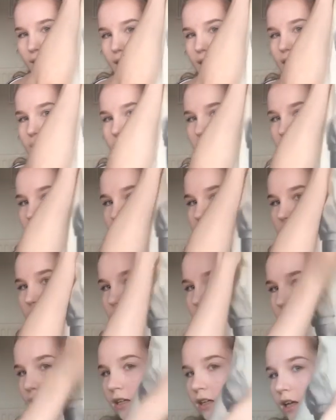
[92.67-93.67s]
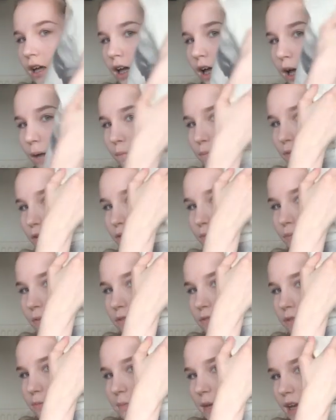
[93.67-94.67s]
it is a blood
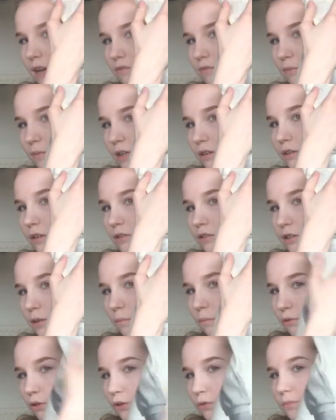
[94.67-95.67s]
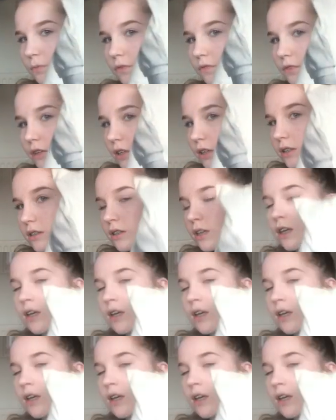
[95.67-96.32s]
brothers bag from when i went to blood brothers